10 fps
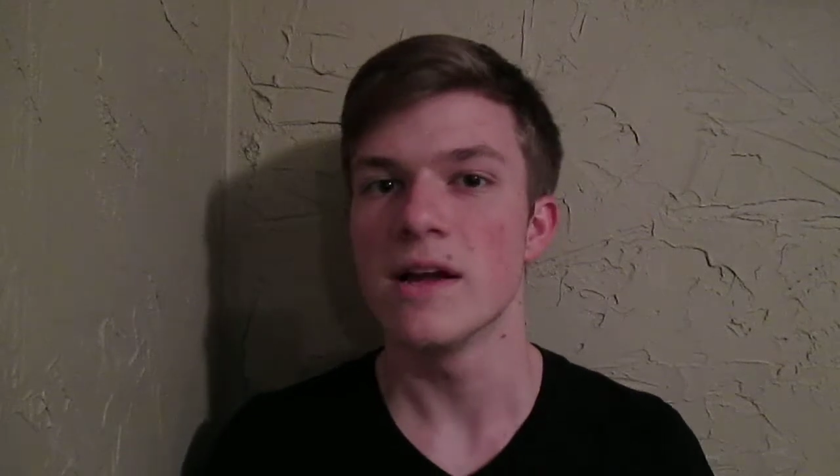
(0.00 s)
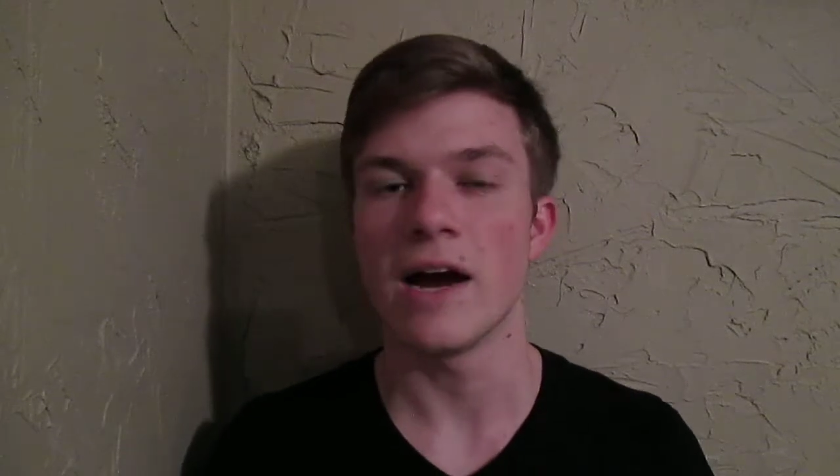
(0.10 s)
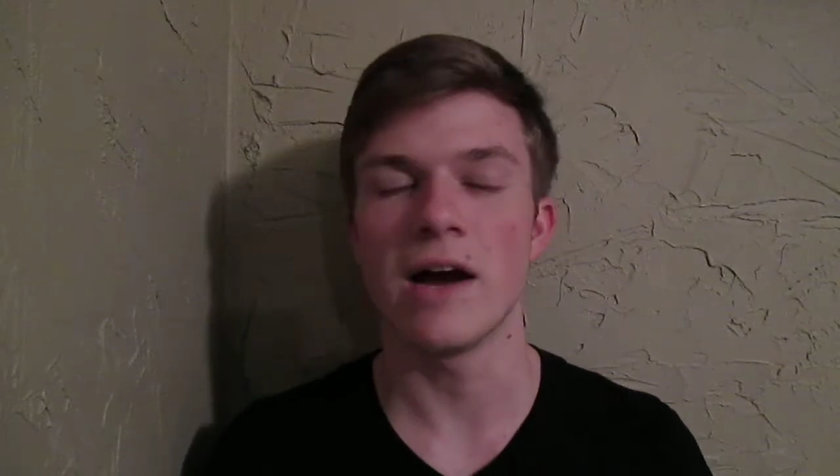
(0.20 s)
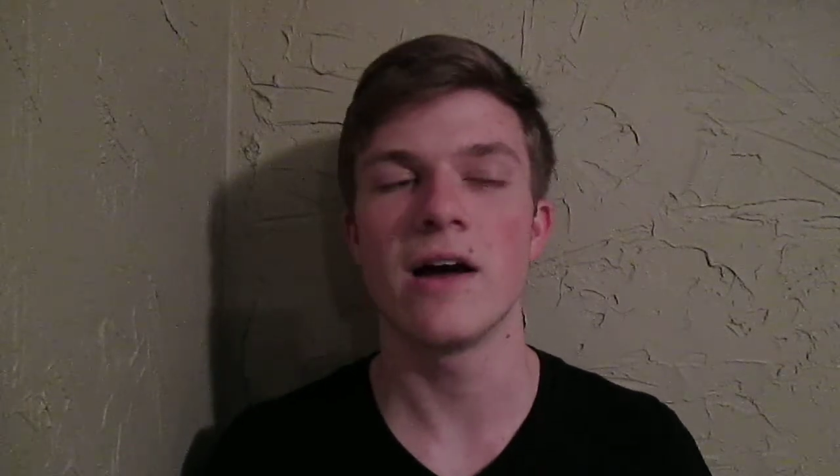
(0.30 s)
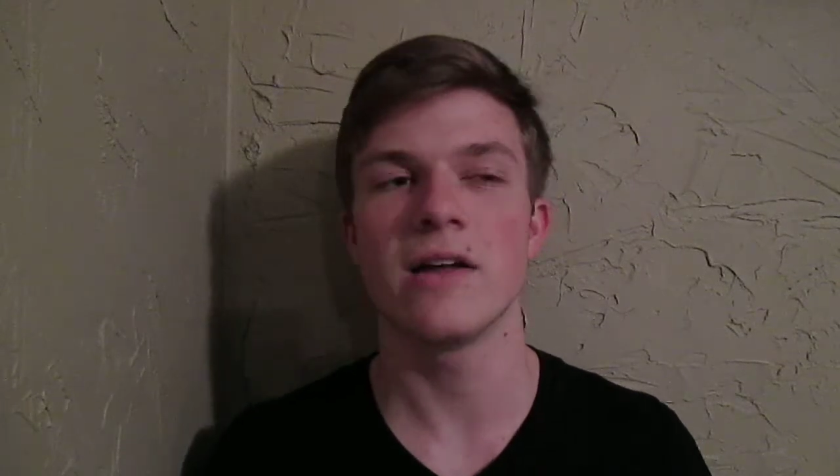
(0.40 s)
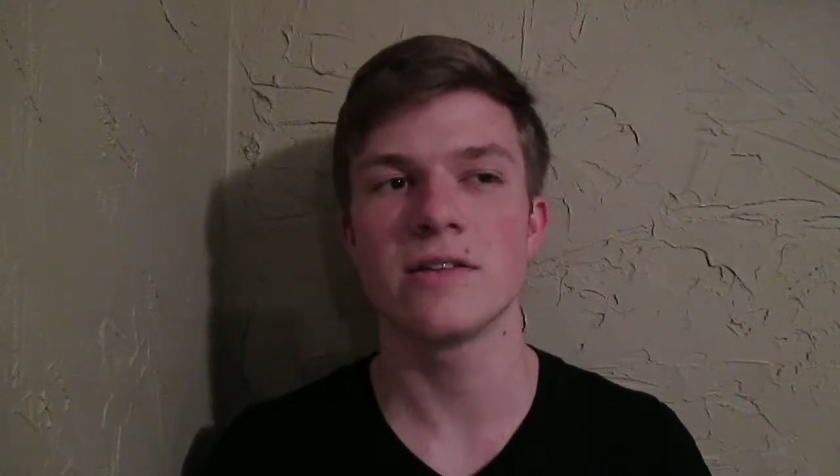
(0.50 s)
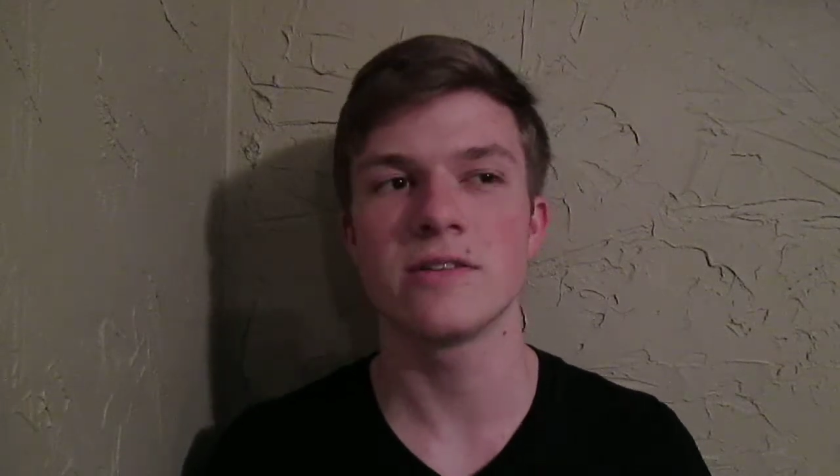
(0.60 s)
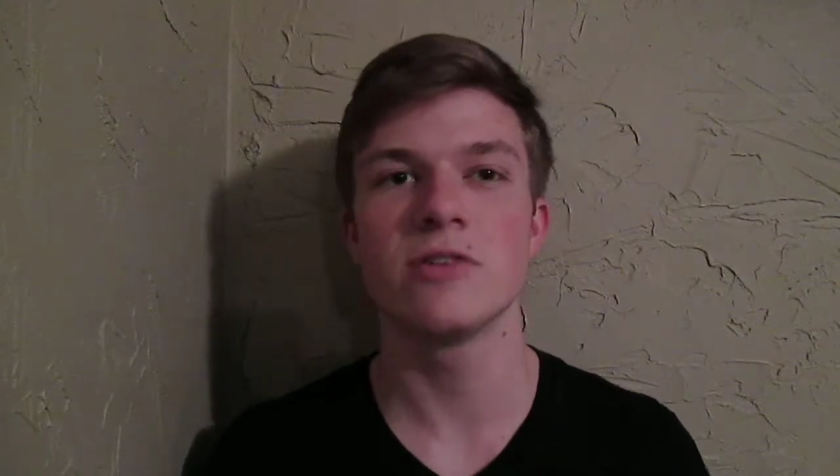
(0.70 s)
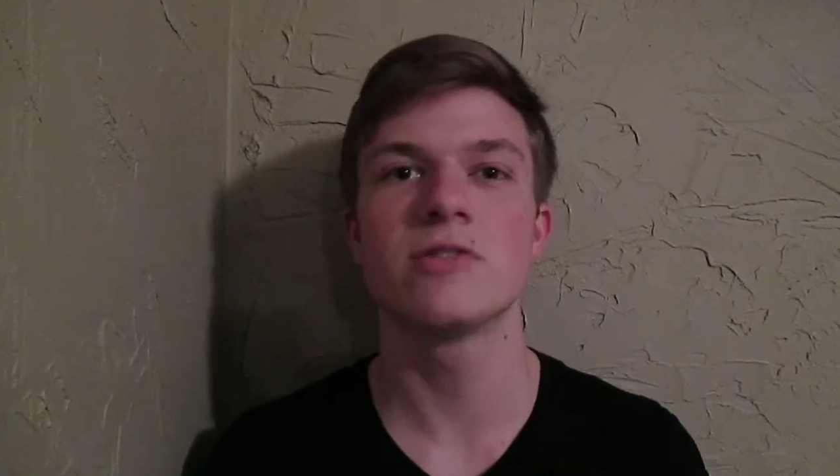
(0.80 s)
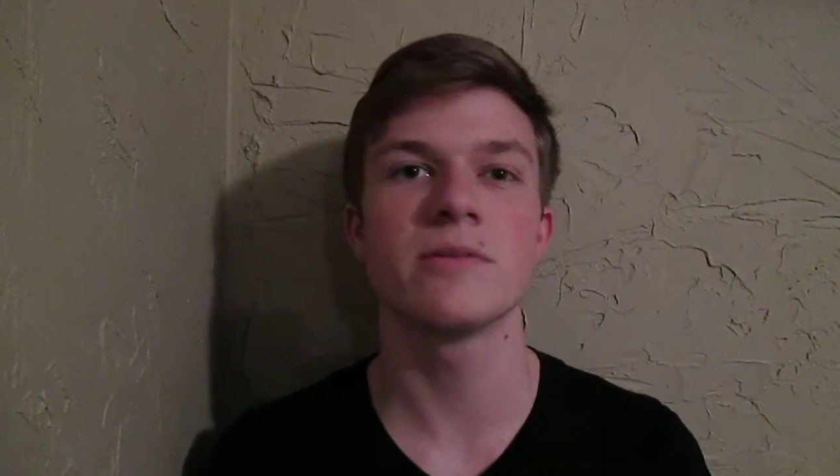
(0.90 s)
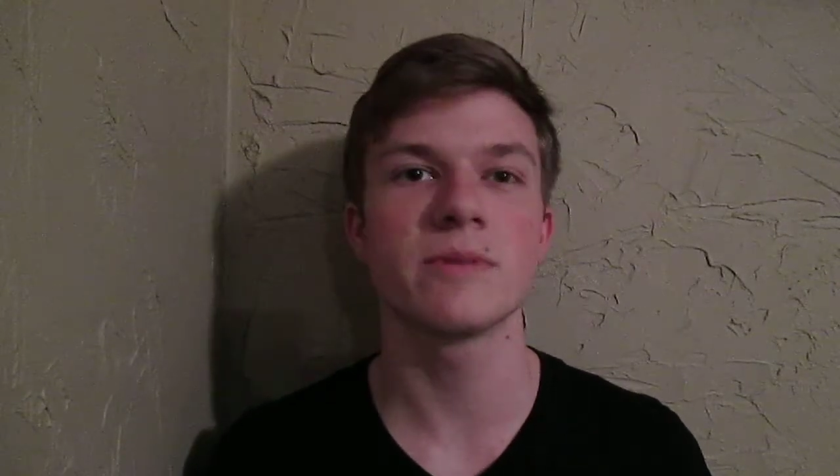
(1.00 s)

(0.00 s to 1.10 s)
YouTube